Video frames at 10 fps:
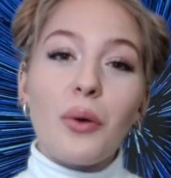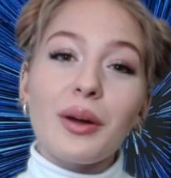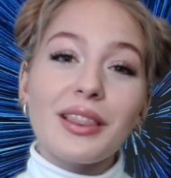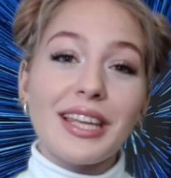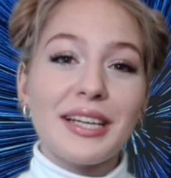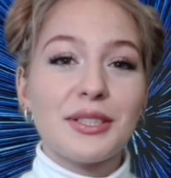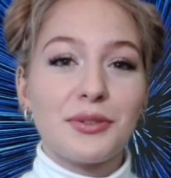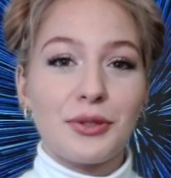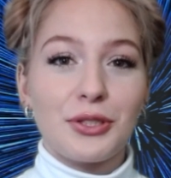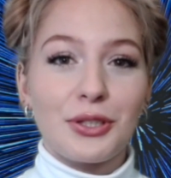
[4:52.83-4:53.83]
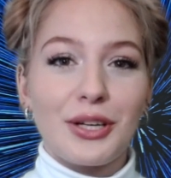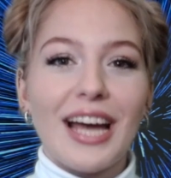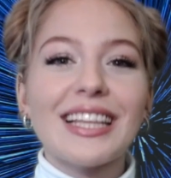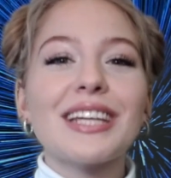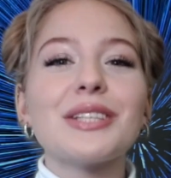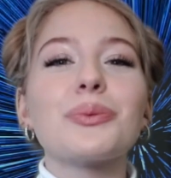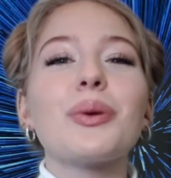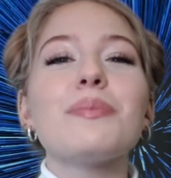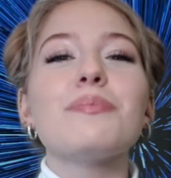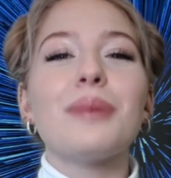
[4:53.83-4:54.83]
One thing is for sure, and that is
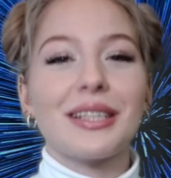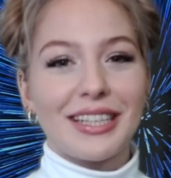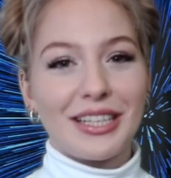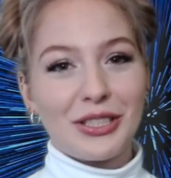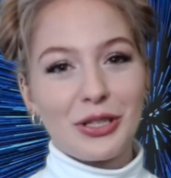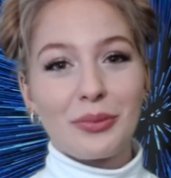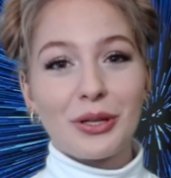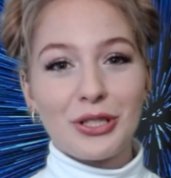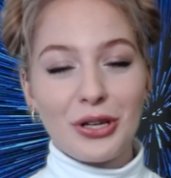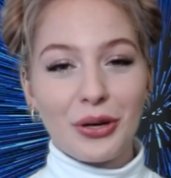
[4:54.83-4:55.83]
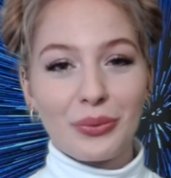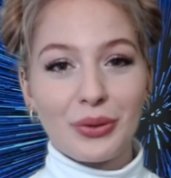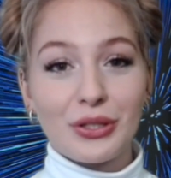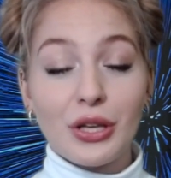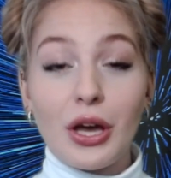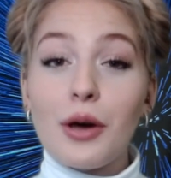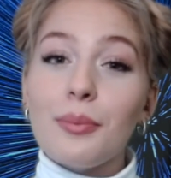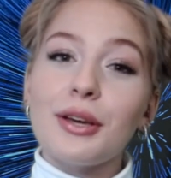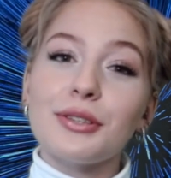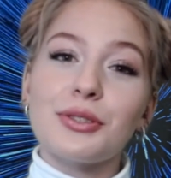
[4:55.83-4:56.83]
we must continue marching onwards,
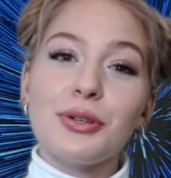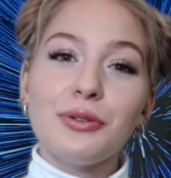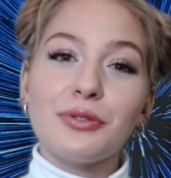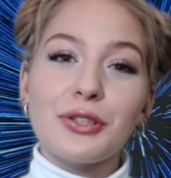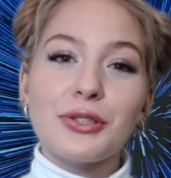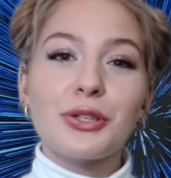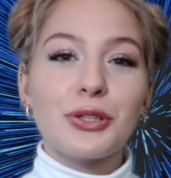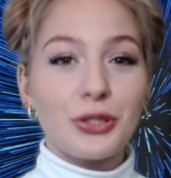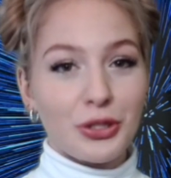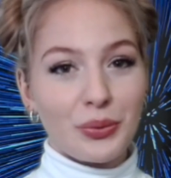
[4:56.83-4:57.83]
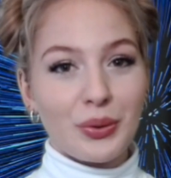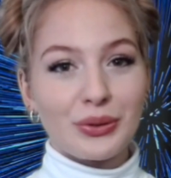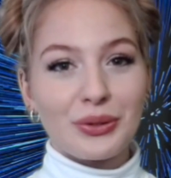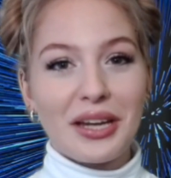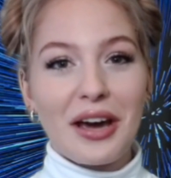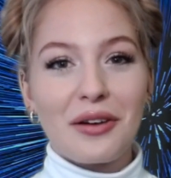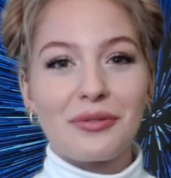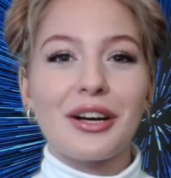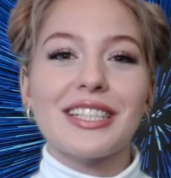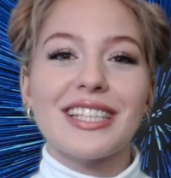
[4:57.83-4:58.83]
because the universe sure won't slow down
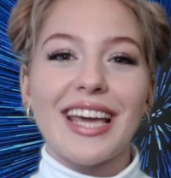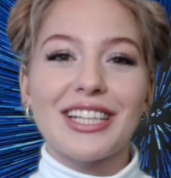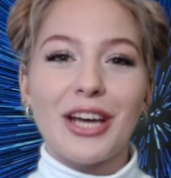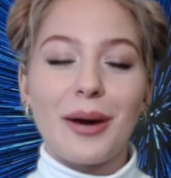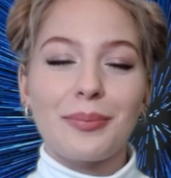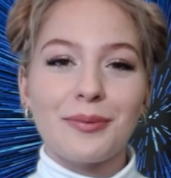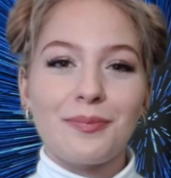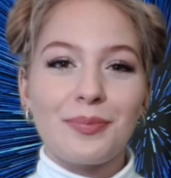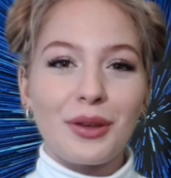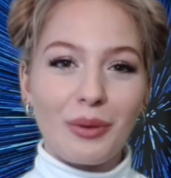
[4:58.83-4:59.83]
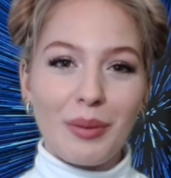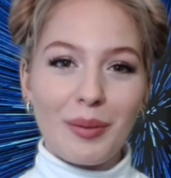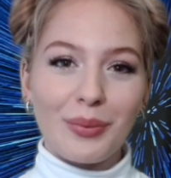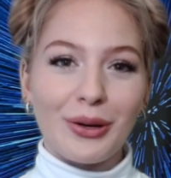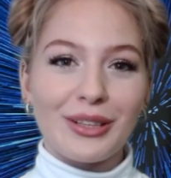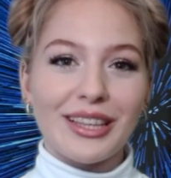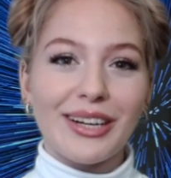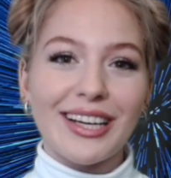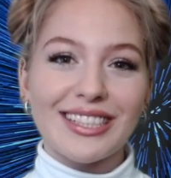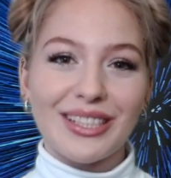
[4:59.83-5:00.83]
for us to catch up. Remember,
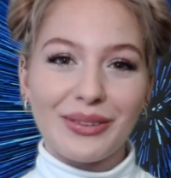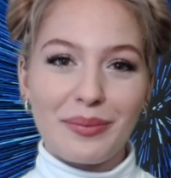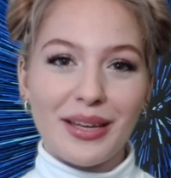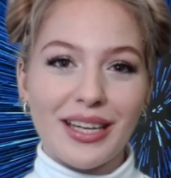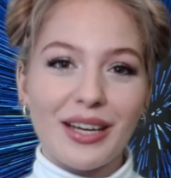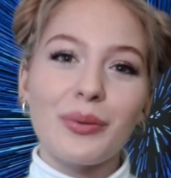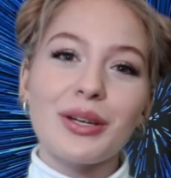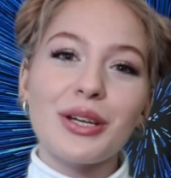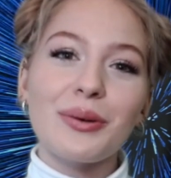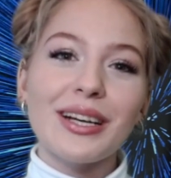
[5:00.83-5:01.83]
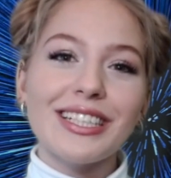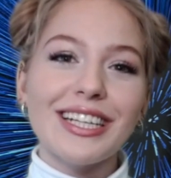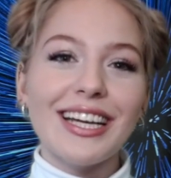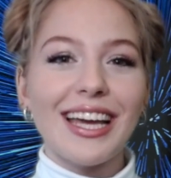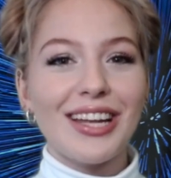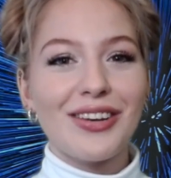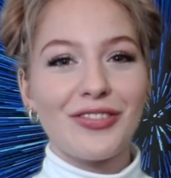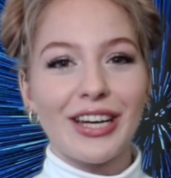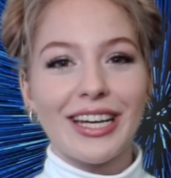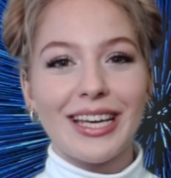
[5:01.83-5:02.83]
there is no limit. When you're watching
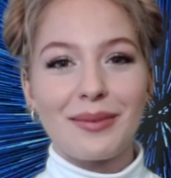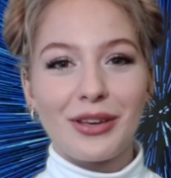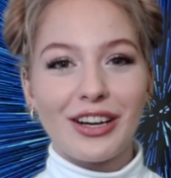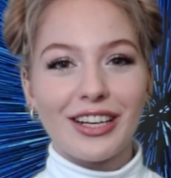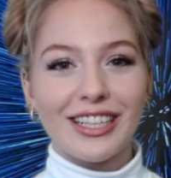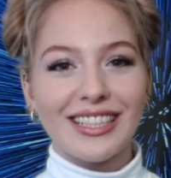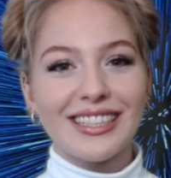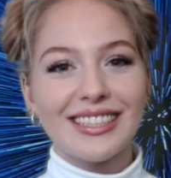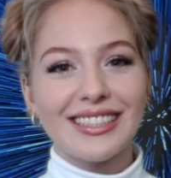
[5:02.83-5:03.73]
Infinity and Beyond,